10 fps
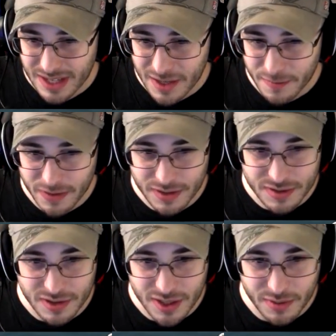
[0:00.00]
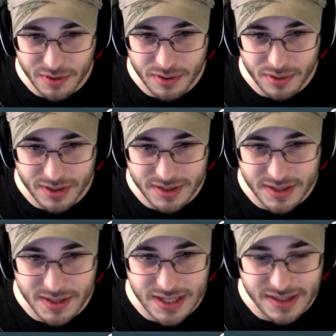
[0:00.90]
I feel like starting with
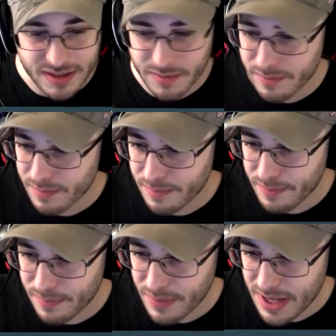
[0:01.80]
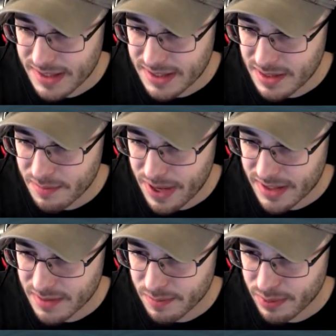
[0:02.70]
tortoises isn't the best